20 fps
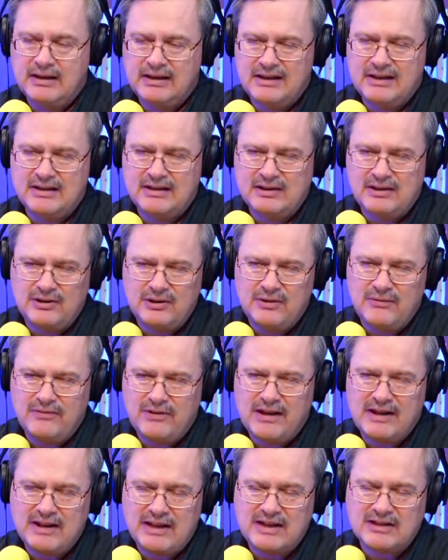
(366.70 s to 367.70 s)
Do you
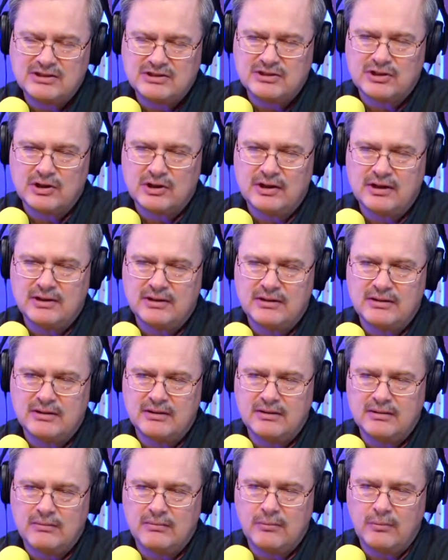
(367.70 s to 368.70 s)
find that generally
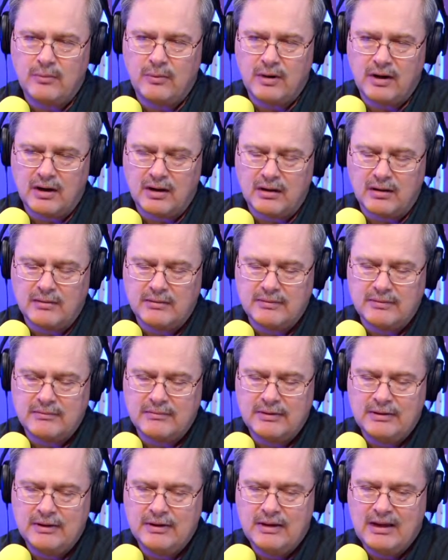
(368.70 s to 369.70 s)
where
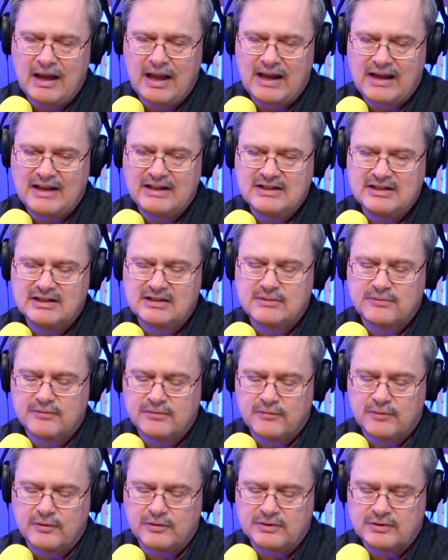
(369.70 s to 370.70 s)
I can just,
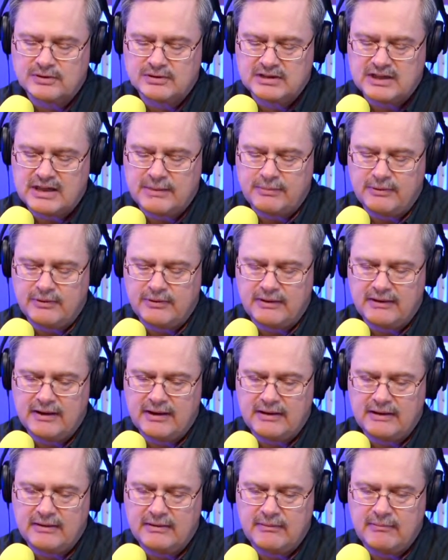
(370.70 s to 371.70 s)
for example,
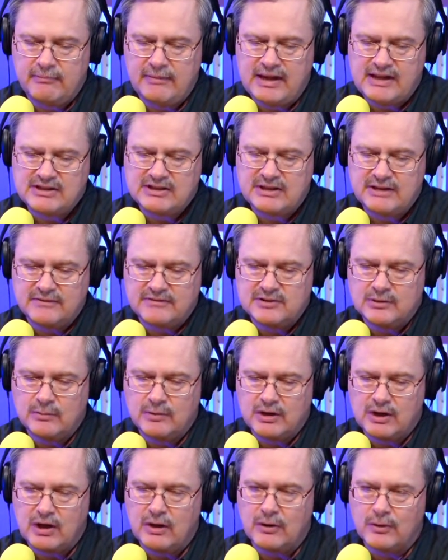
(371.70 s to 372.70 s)
imagine if
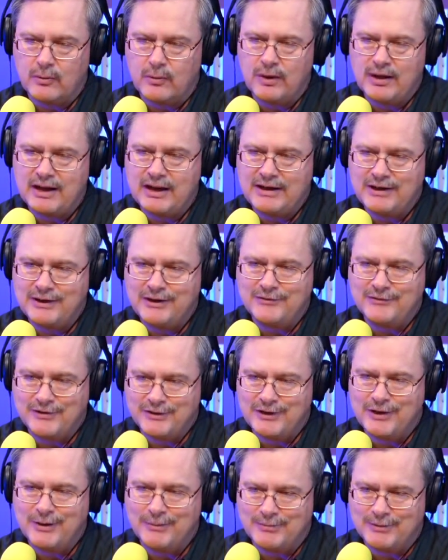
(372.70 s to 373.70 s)
someone called a 1-800
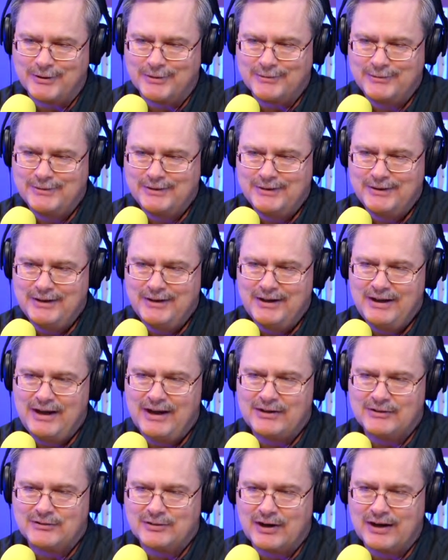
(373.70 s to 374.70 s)
number
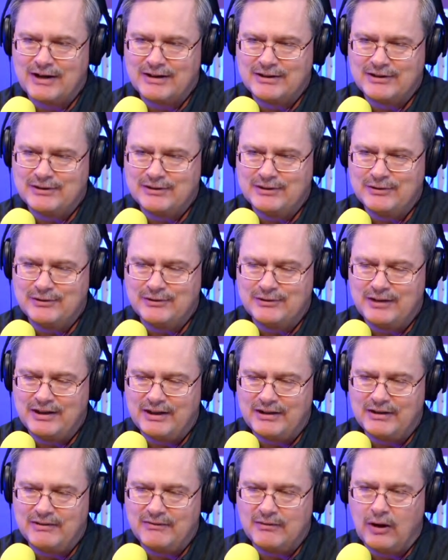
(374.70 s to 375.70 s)
and tried to do
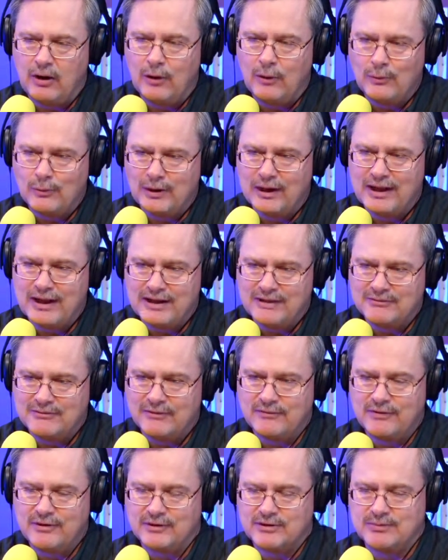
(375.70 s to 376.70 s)
the online
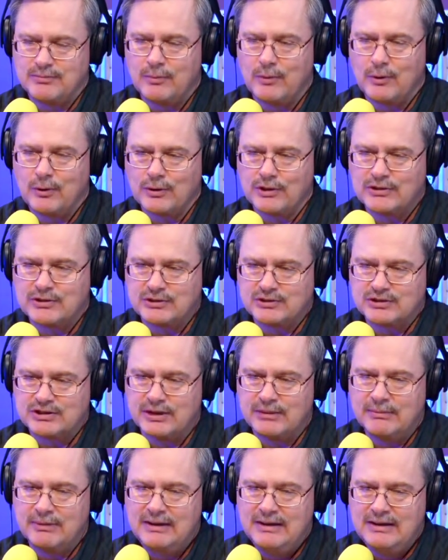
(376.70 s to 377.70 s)
reverse mortgage or
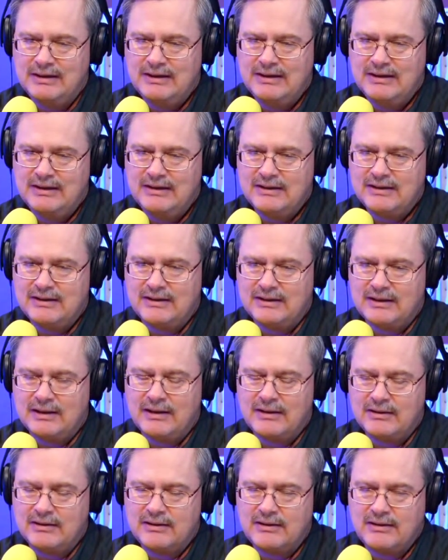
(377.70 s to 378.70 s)
something,
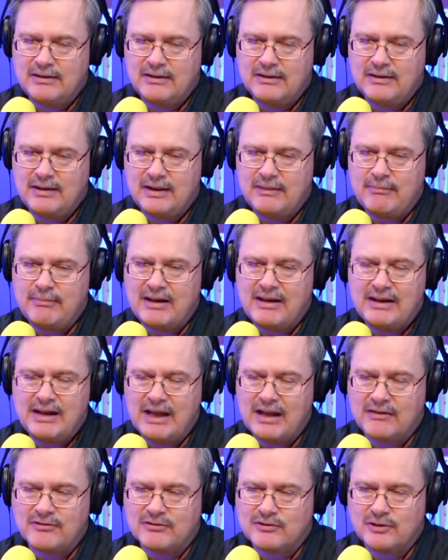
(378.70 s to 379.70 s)
that they may
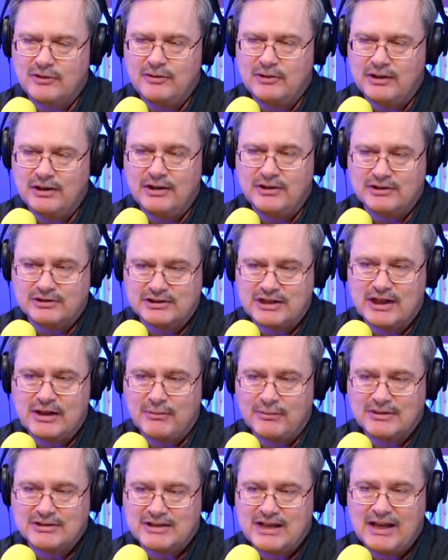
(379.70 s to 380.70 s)
not truly
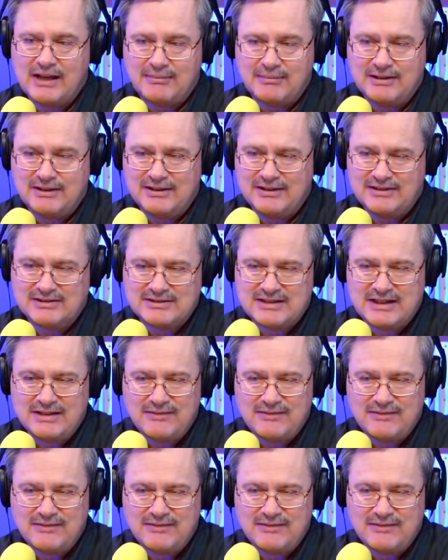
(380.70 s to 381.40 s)
understand what's happening.